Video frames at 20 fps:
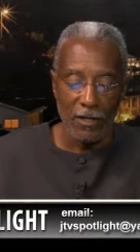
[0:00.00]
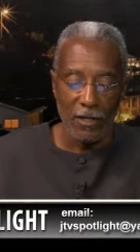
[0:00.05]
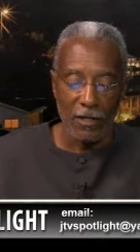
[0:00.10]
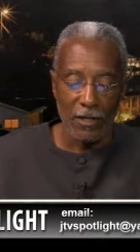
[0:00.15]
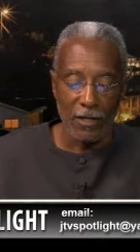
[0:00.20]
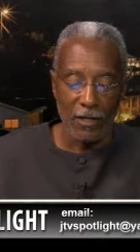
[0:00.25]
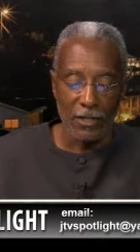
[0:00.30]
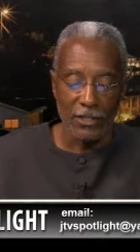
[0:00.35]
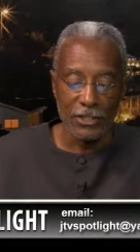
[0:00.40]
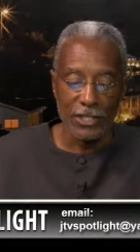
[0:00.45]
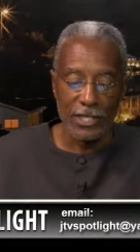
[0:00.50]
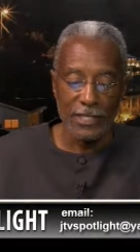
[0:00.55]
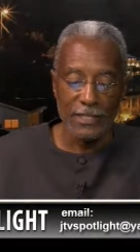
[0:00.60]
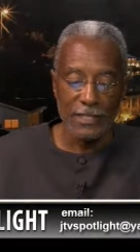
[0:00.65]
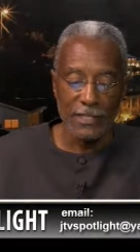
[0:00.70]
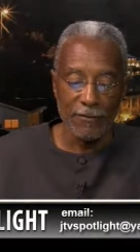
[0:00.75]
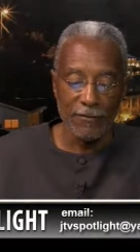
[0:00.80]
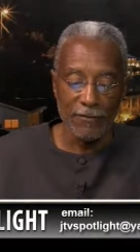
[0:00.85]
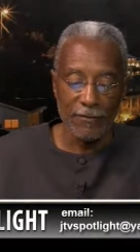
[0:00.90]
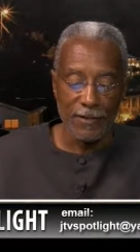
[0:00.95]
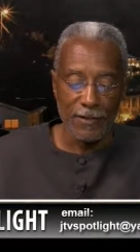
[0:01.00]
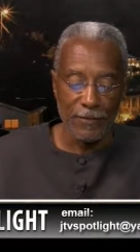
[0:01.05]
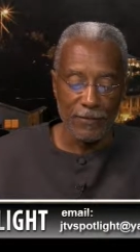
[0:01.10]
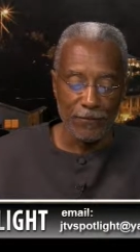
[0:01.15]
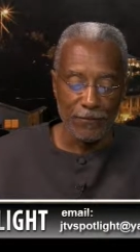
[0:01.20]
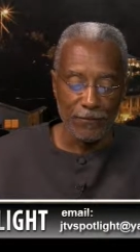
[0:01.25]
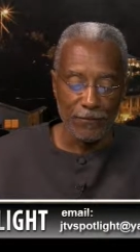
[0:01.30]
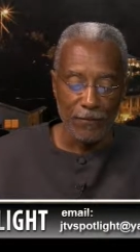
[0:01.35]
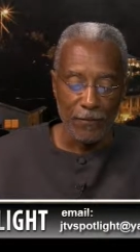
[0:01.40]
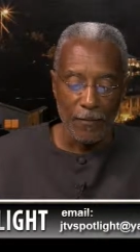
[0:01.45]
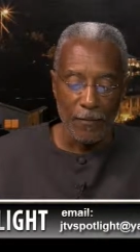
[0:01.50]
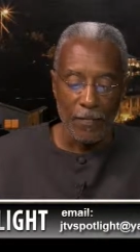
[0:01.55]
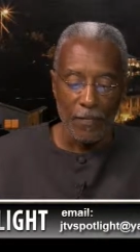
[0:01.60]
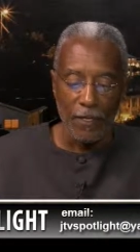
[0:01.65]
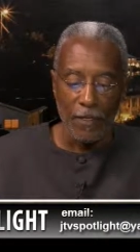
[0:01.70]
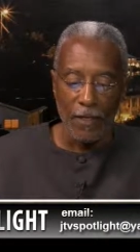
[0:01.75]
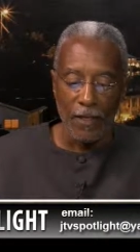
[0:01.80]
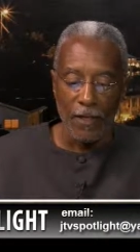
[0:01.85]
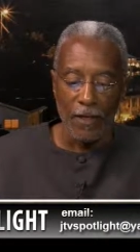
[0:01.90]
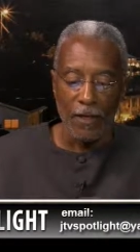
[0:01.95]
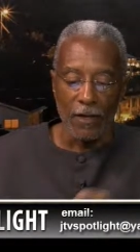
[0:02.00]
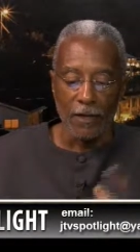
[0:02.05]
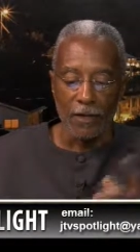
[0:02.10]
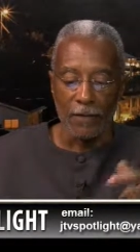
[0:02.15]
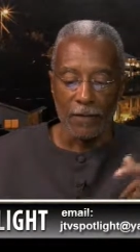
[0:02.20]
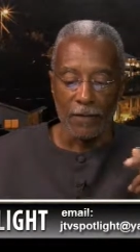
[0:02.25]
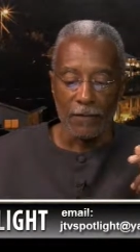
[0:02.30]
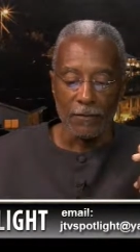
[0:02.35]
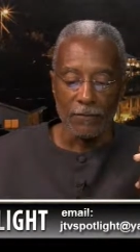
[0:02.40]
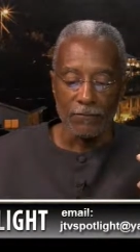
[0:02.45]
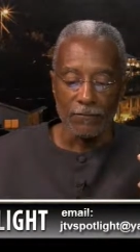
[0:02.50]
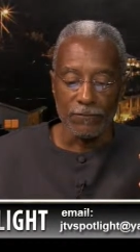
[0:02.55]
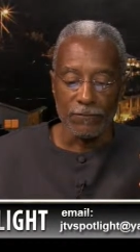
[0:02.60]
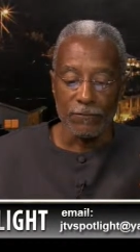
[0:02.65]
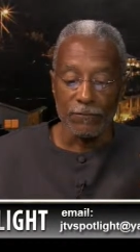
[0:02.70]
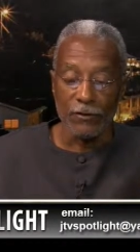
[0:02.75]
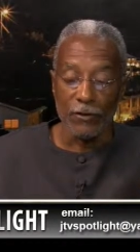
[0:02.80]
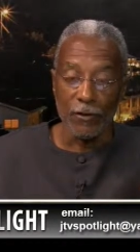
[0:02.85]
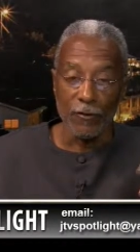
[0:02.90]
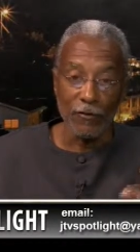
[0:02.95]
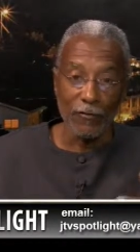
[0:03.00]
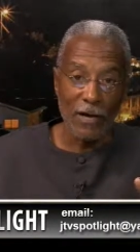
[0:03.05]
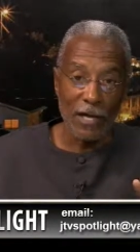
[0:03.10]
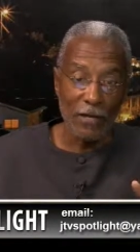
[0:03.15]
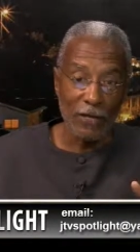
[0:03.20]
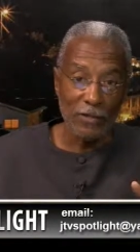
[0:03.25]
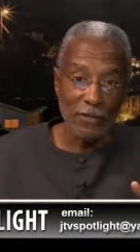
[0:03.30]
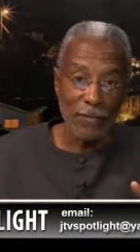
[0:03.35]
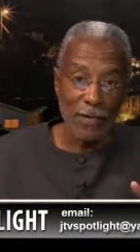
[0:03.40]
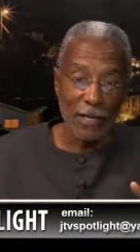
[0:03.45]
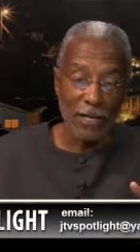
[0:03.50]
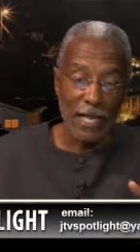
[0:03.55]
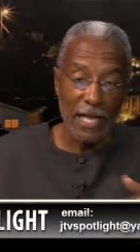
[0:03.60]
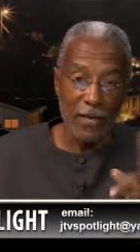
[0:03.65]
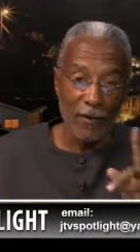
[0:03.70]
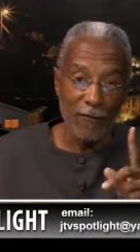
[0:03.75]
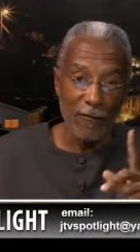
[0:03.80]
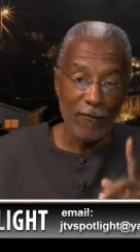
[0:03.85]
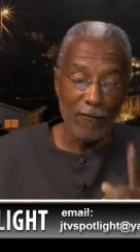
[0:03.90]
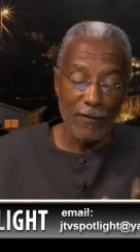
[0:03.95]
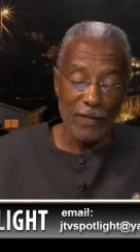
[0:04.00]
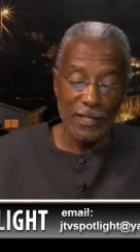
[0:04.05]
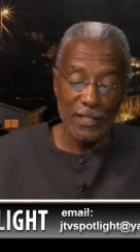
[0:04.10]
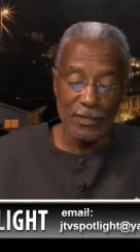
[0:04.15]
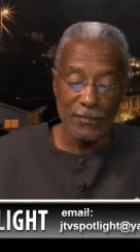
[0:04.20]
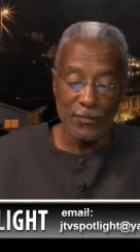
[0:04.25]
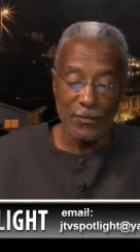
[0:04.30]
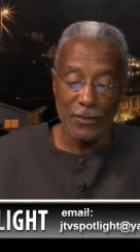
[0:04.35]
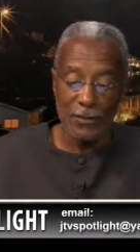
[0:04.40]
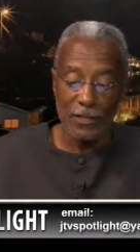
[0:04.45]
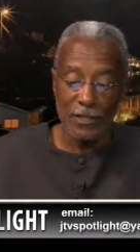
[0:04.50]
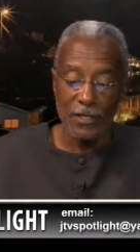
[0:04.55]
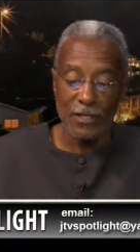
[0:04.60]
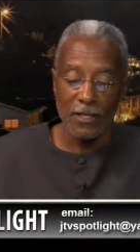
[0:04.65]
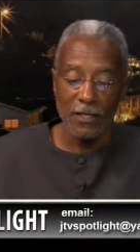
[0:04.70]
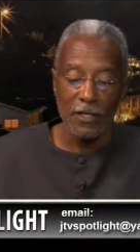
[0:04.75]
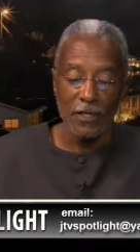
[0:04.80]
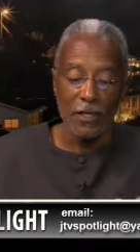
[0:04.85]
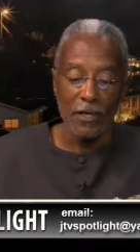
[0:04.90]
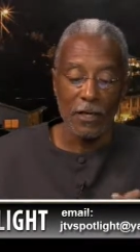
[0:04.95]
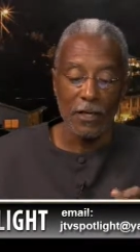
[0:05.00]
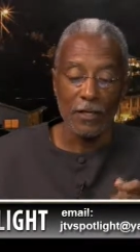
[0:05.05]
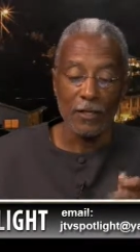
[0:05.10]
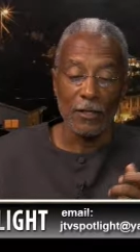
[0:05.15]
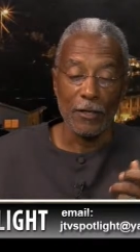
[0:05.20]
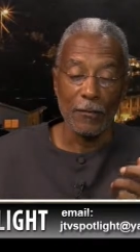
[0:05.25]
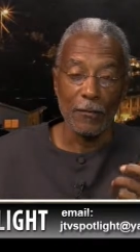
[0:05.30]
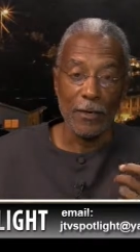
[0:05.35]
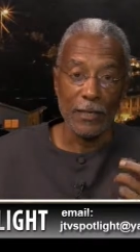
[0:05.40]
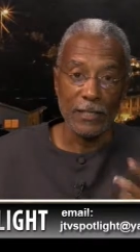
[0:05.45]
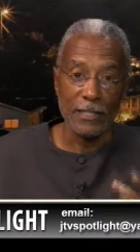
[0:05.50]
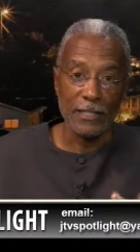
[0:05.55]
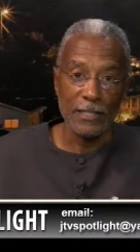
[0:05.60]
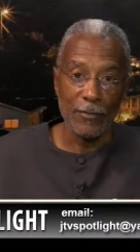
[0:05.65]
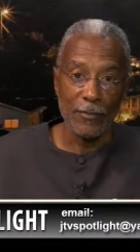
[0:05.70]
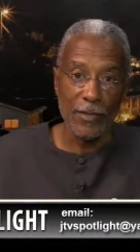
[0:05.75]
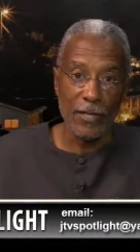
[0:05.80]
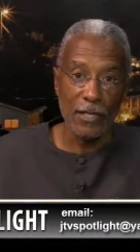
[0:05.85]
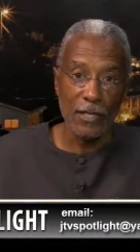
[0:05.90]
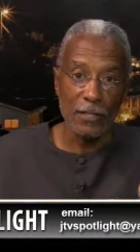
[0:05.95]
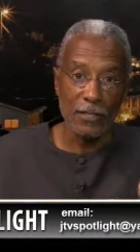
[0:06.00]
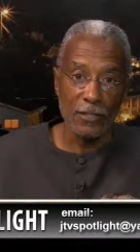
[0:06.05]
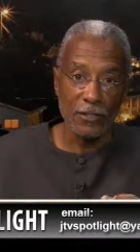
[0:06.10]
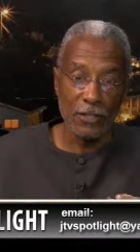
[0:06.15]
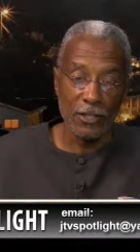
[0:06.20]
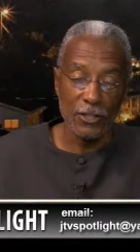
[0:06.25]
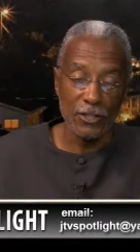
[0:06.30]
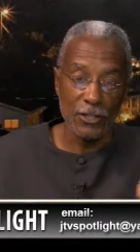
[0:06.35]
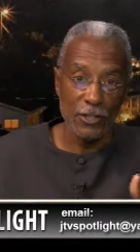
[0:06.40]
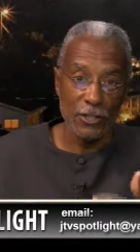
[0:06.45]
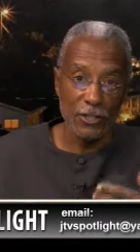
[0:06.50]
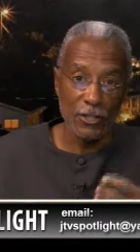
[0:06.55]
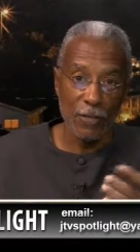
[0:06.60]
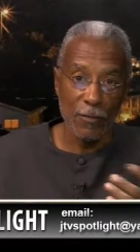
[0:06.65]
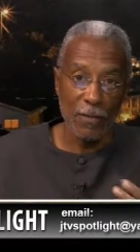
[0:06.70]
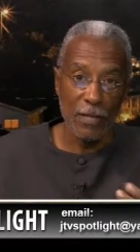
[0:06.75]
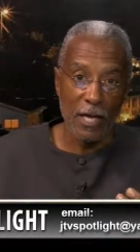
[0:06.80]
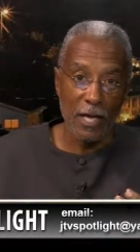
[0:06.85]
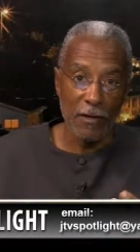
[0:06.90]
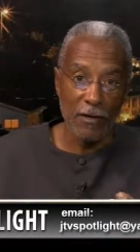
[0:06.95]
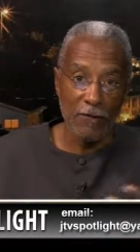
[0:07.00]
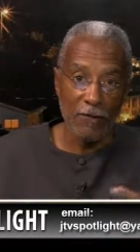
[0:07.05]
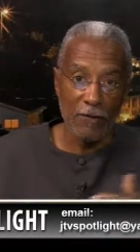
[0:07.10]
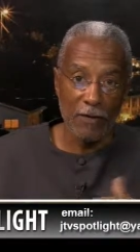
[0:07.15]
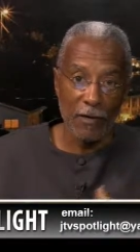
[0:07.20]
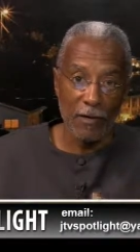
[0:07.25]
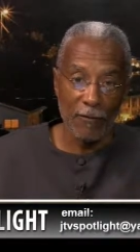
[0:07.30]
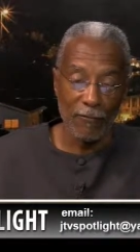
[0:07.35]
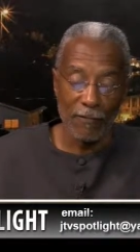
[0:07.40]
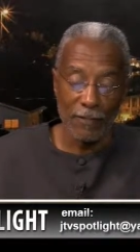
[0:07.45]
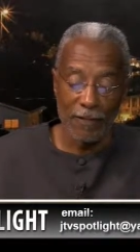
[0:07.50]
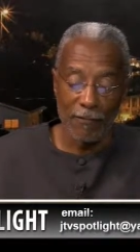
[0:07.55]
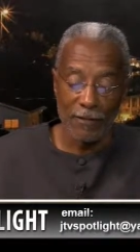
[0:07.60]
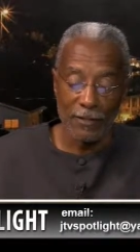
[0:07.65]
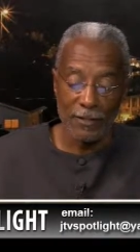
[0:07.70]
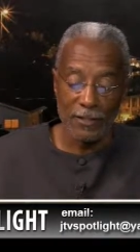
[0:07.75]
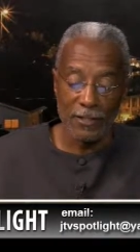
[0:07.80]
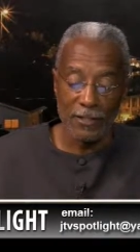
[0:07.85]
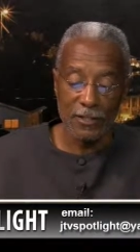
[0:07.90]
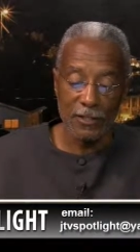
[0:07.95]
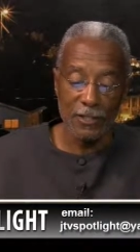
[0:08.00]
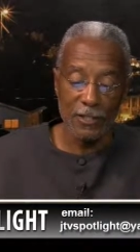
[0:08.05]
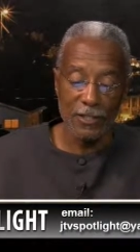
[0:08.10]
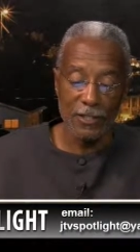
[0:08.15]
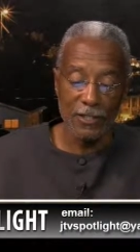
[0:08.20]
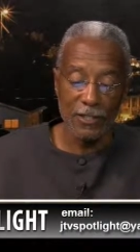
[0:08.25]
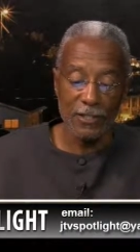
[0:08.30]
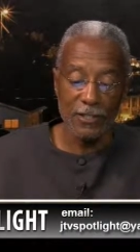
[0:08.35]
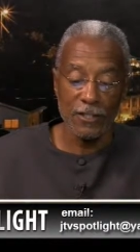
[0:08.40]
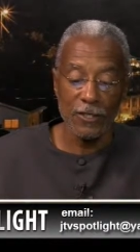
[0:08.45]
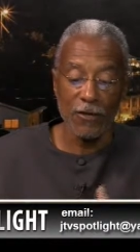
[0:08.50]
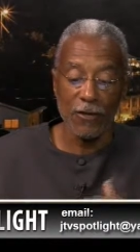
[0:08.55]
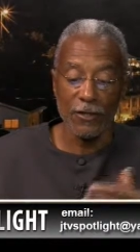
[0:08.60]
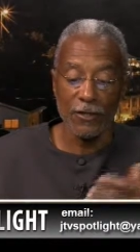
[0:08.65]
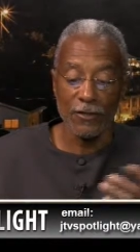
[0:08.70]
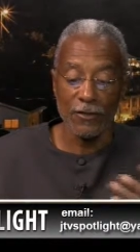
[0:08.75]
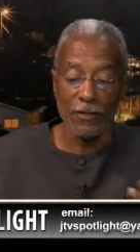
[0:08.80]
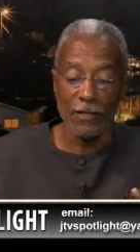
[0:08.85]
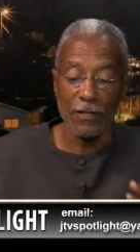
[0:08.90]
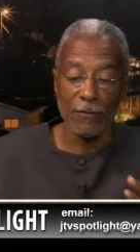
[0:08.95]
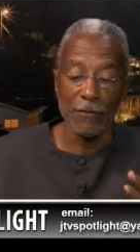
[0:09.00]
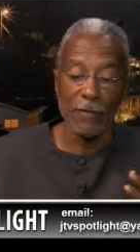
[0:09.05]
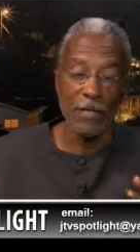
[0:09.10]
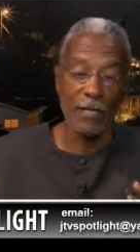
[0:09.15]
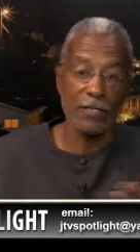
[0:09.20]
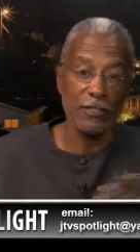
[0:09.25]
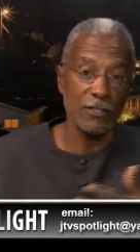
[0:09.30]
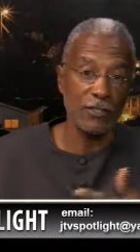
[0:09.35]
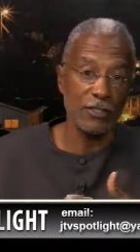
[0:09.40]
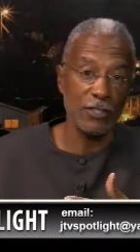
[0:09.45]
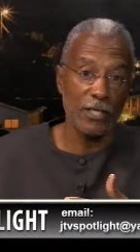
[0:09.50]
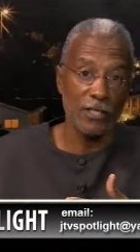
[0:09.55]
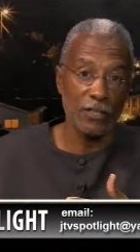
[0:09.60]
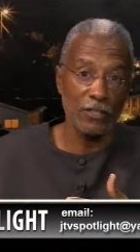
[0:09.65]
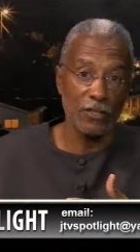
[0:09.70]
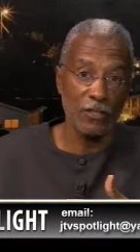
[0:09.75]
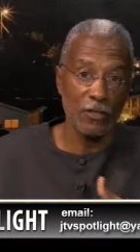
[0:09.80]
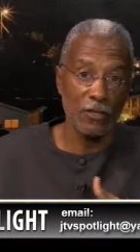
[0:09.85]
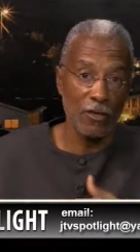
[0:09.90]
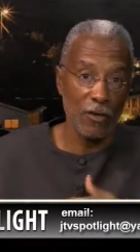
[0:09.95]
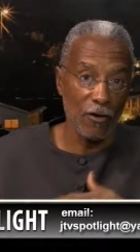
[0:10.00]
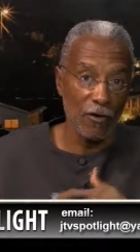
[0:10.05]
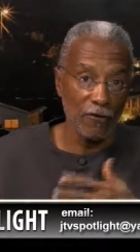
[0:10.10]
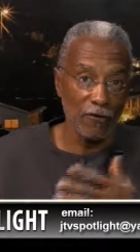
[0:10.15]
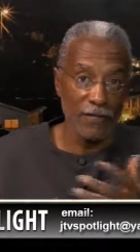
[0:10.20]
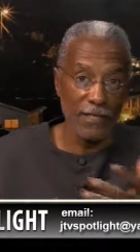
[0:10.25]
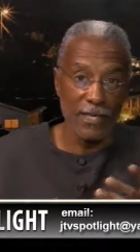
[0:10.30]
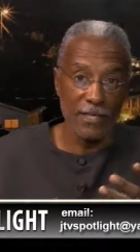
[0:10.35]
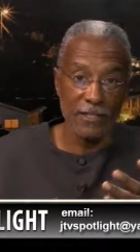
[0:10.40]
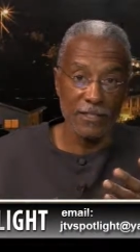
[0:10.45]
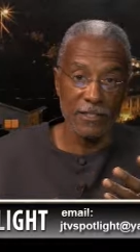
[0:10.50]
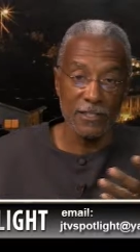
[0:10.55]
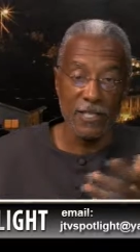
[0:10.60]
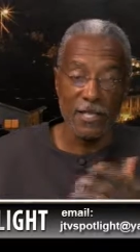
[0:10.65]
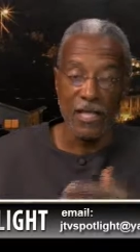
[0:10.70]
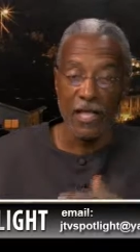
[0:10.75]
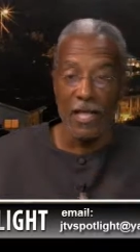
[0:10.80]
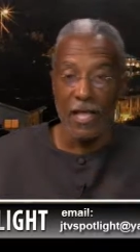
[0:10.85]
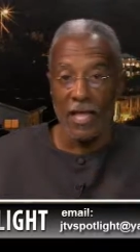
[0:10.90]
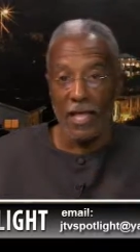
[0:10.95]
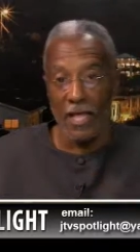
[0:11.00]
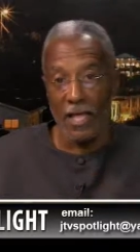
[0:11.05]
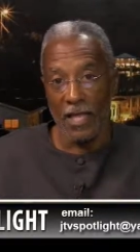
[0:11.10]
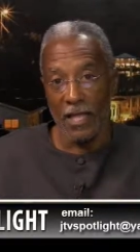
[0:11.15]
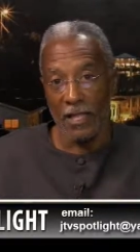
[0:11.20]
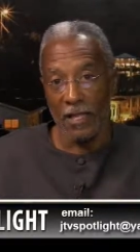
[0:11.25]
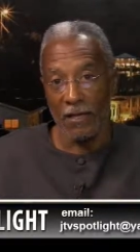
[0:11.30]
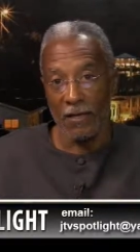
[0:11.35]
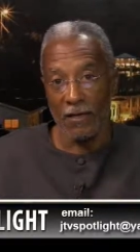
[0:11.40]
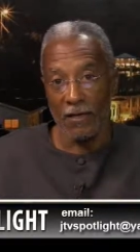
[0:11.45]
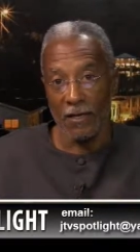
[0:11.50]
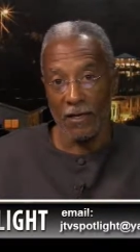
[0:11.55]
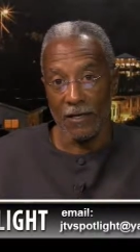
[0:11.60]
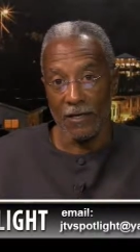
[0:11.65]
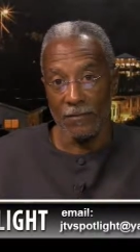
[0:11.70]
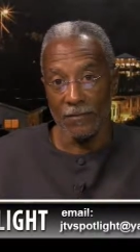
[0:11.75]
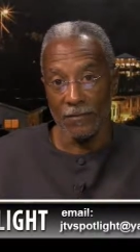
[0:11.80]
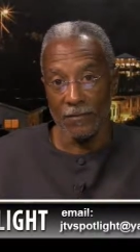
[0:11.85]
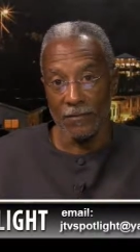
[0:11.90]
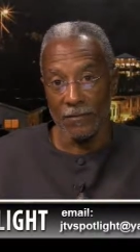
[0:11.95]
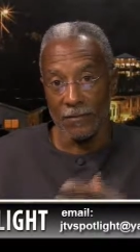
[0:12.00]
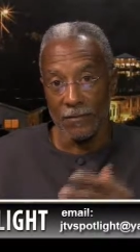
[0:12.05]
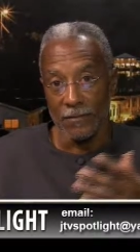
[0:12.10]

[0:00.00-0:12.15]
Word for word: uh, JTV. Uh, you can follow Spotlight on Facebook. Uh, you can participate in discussions coming out of uh, various discussions, or you can make a suggestion of guests and um,